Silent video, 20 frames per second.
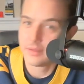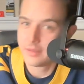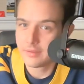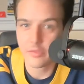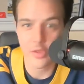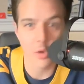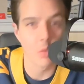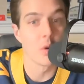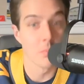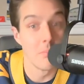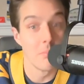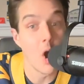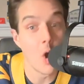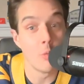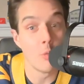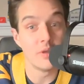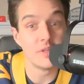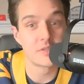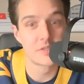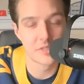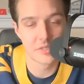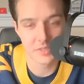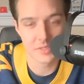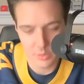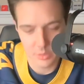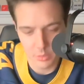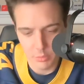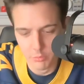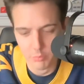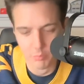There were moments,
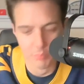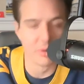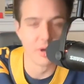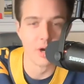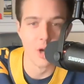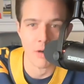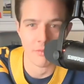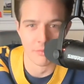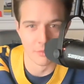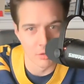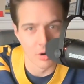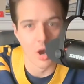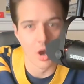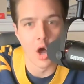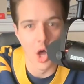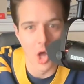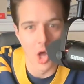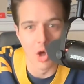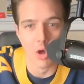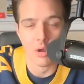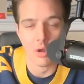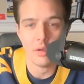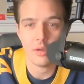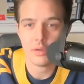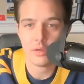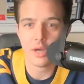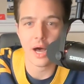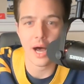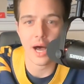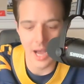but overall,
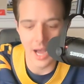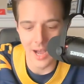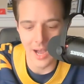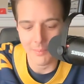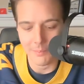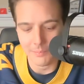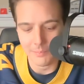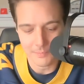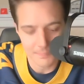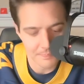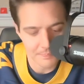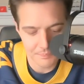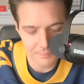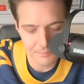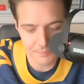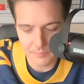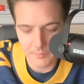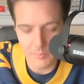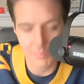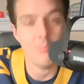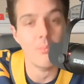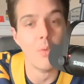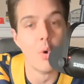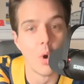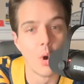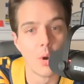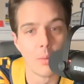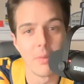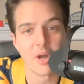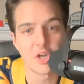
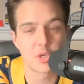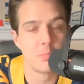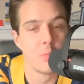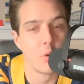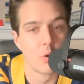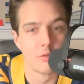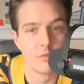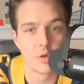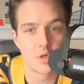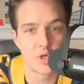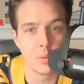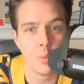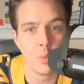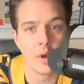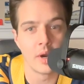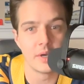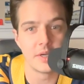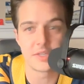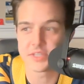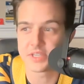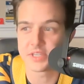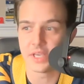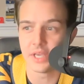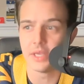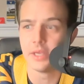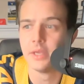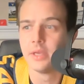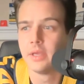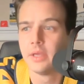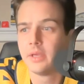much more of what you wanted to
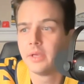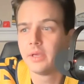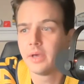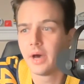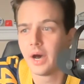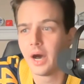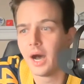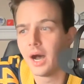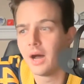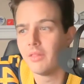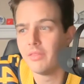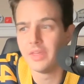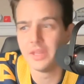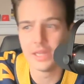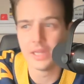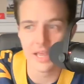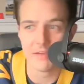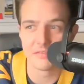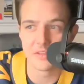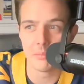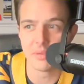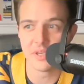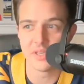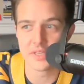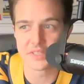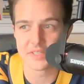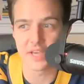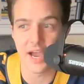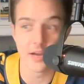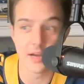see than left to be
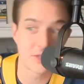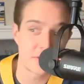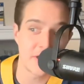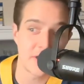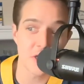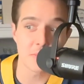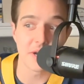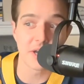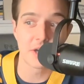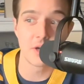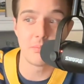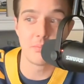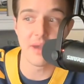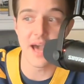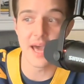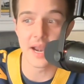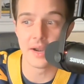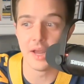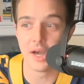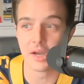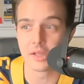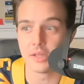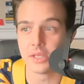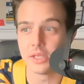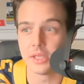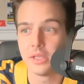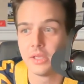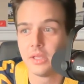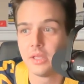desired. So there's my good, bad, and ugly.